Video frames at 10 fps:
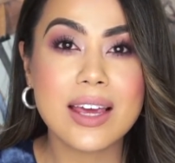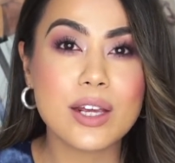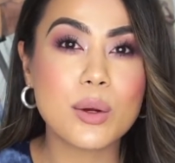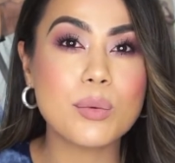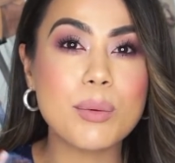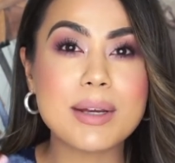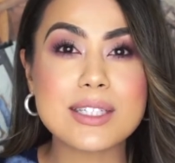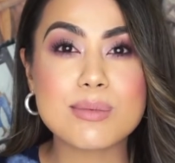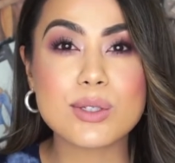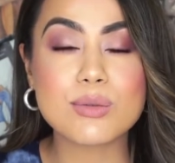You know, what
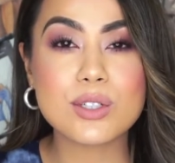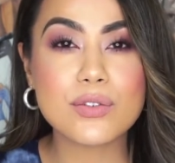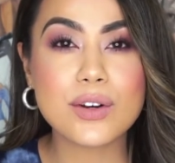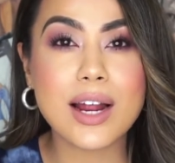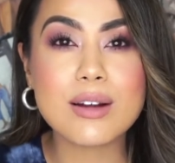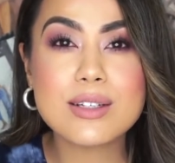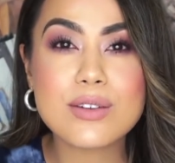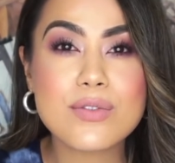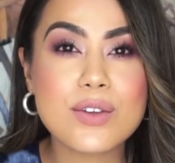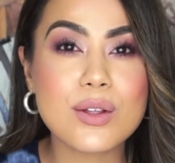makes them so different? How does
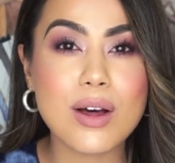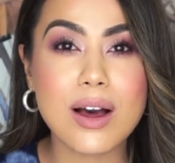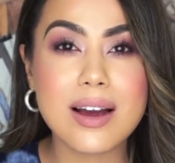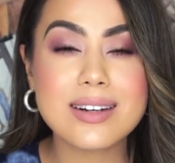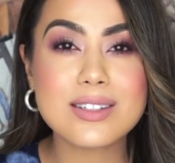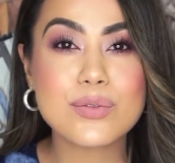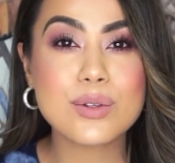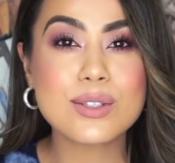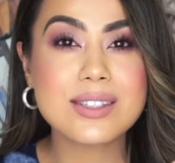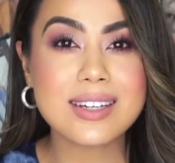it feel on? Does it
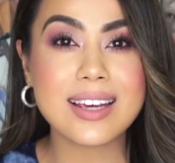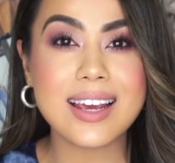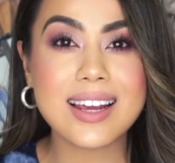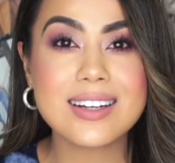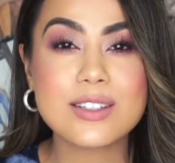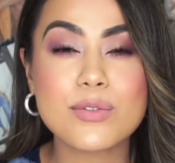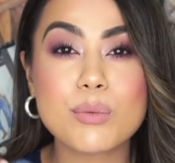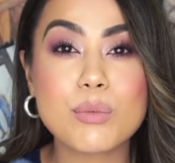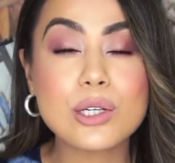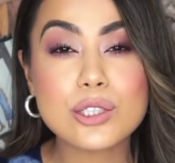feel sticky? Does it
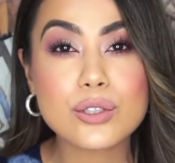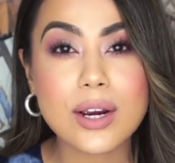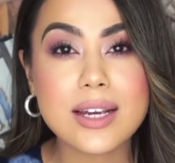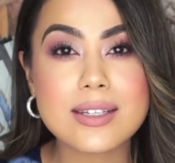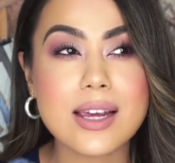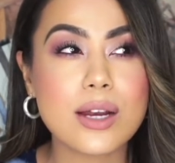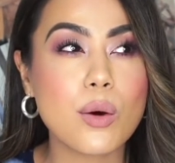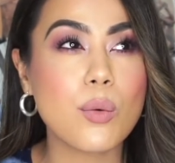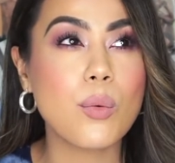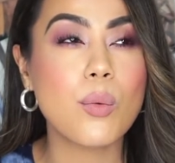feel moisturizing?
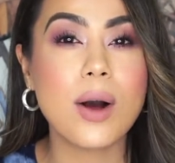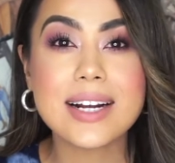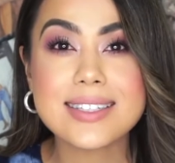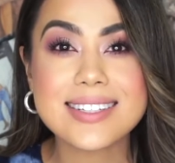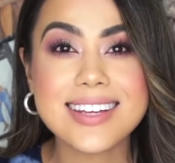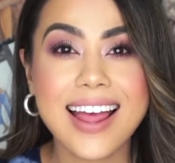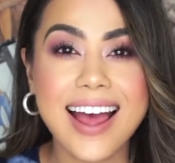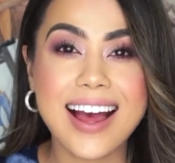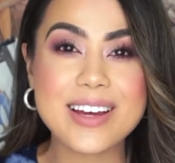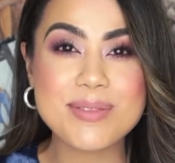What?
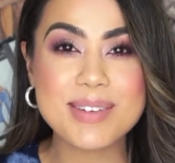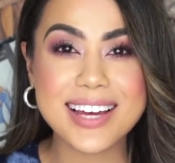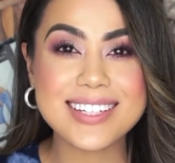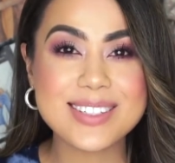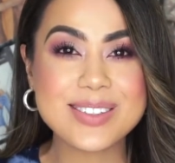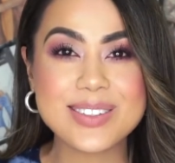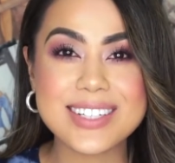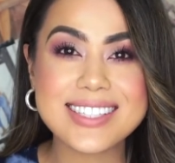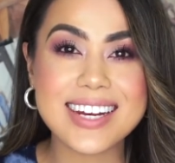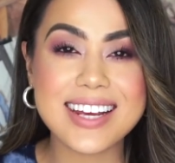I hope you guys
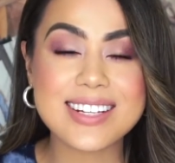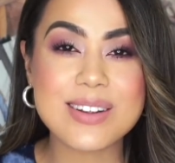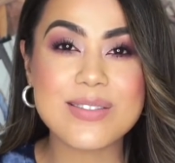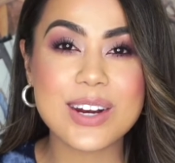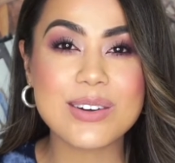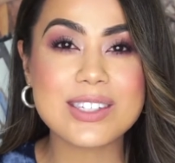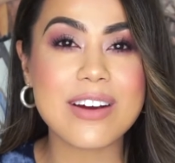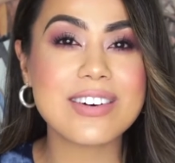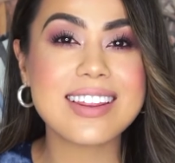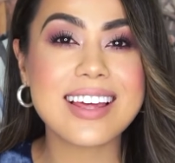enjoyed today's videos.
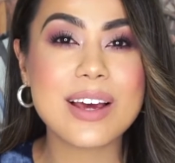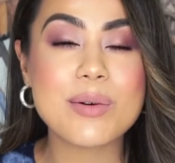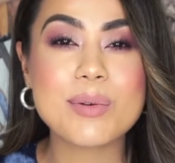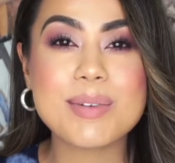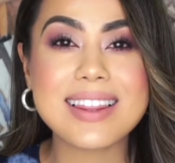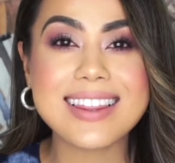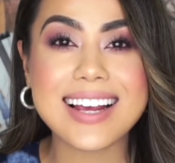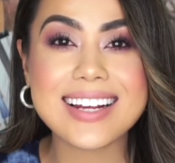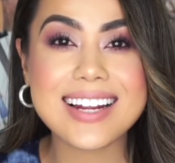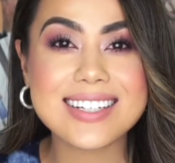Everything will be
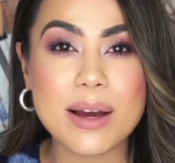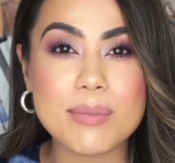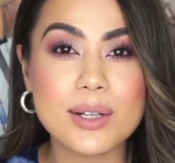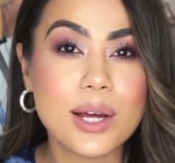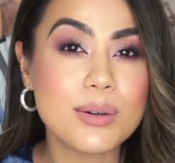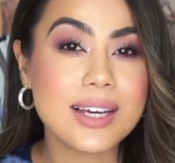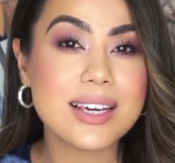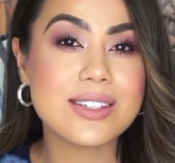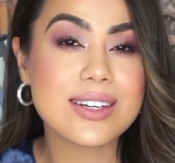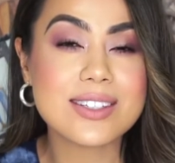linked down below in
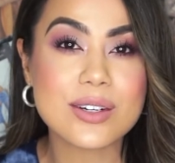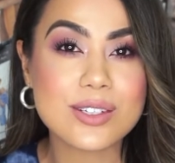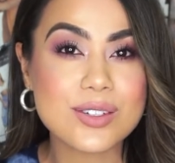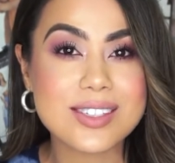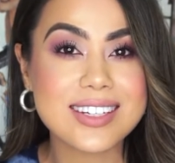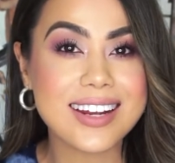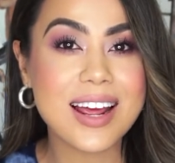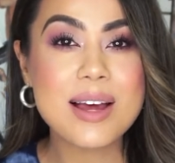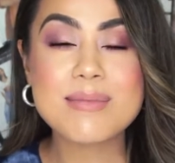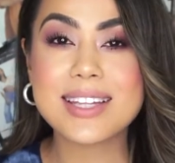case you guys are interested.
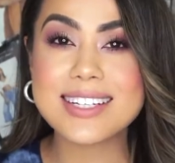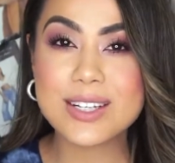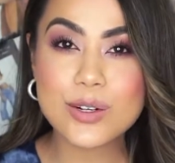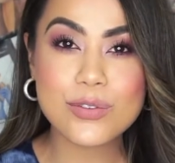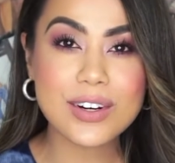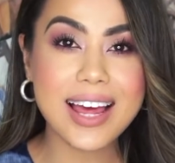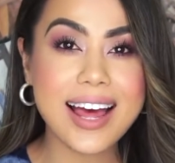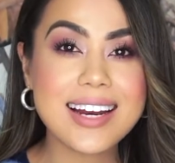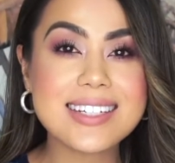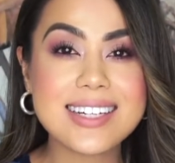Please don't
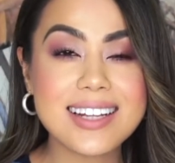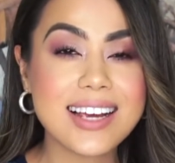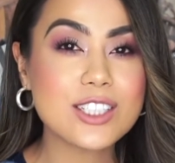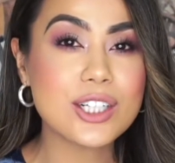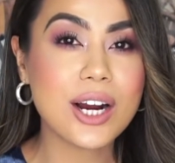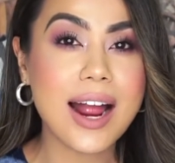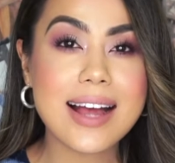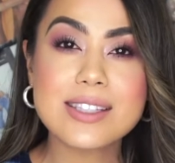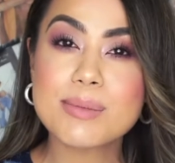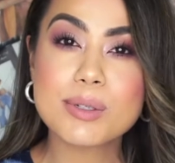forget to like, share,
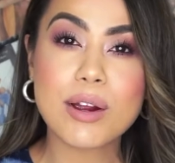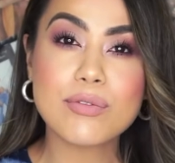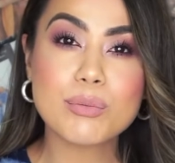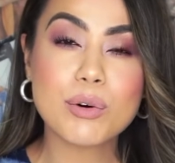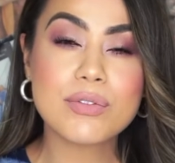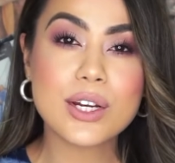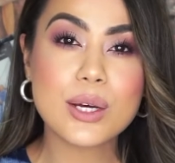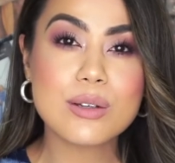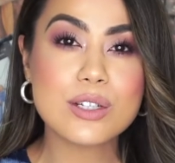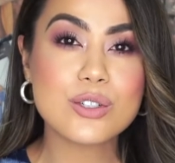and subscribe subscribe for more
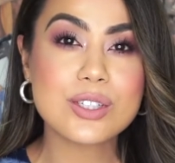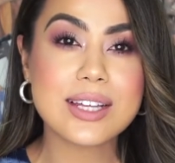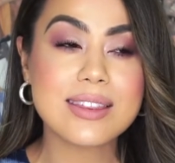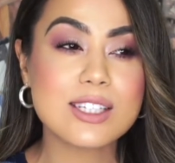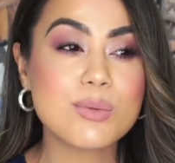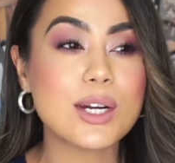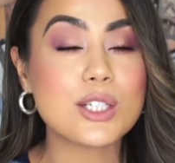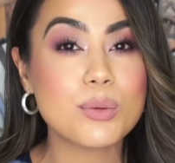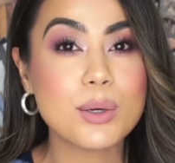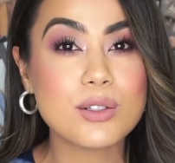videos just like this one. I
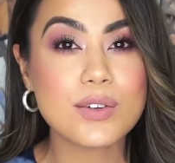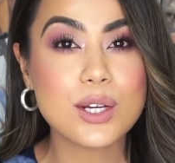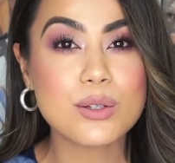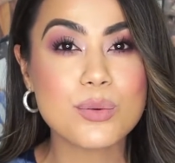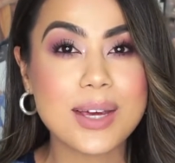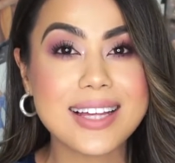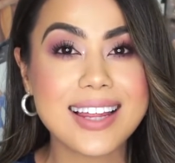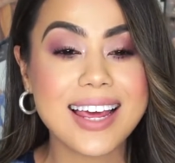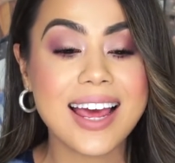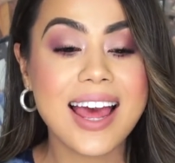do post videos
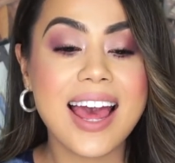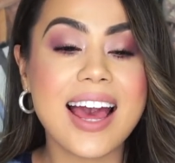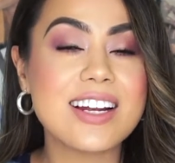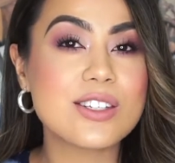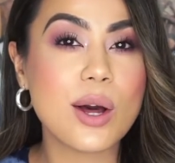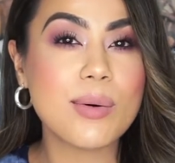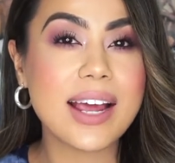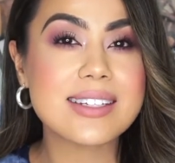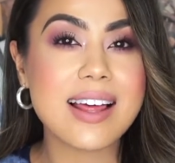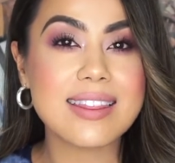weekly. And as
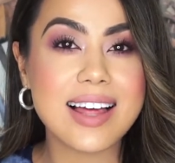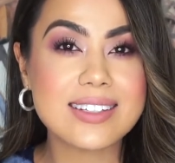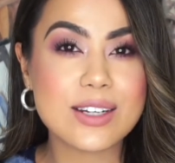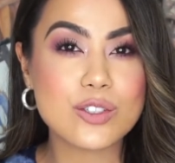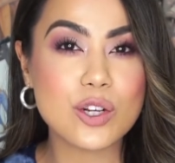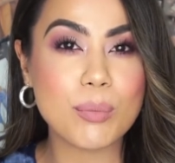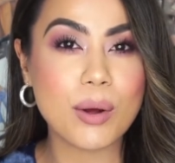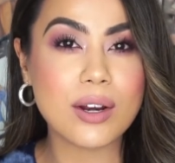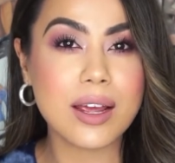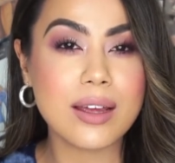always, let's jump
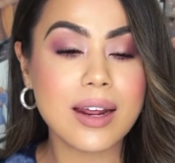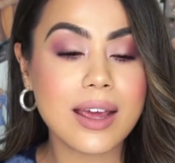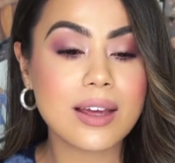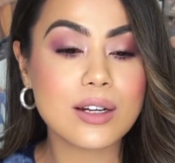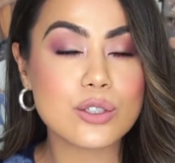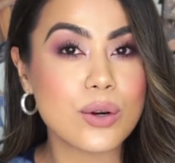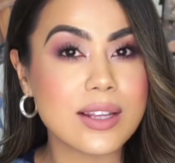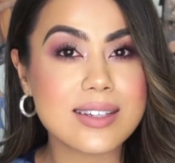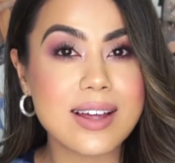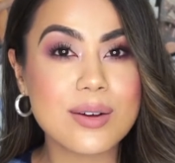on in and try
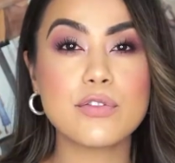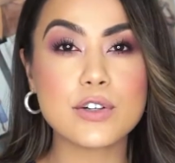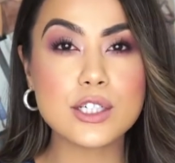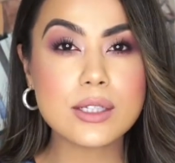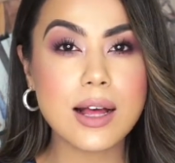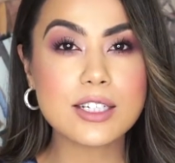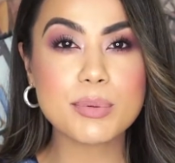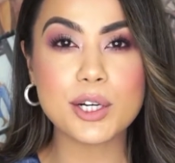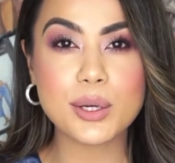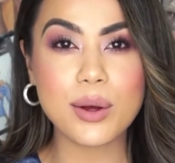these out. The first gloss
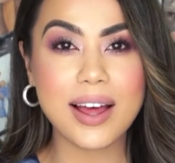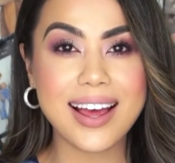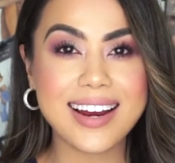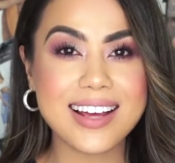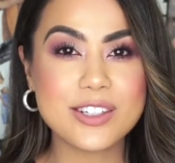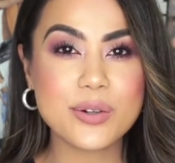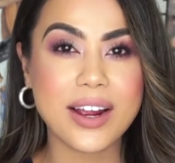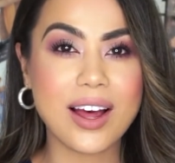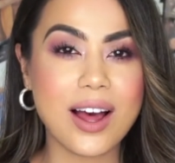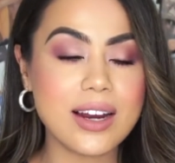we're gonna go ahead and
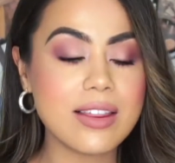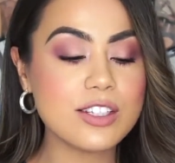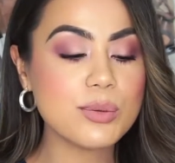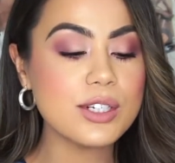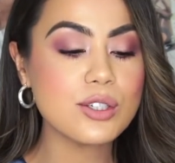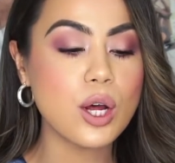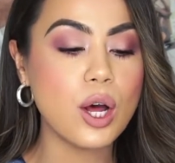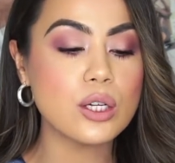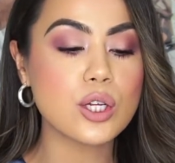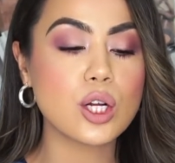try on. This one is
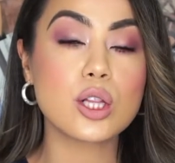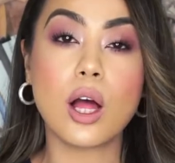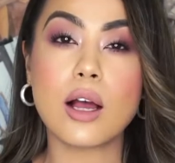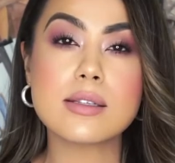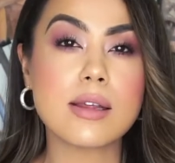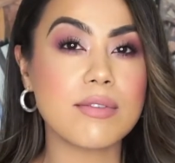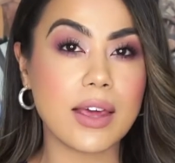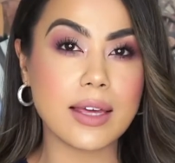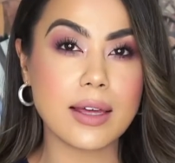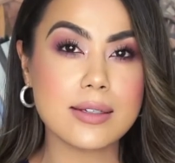called Gloss
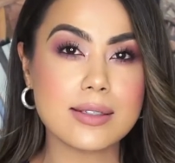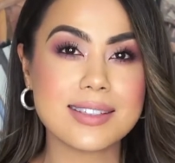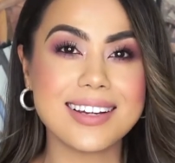Vegas.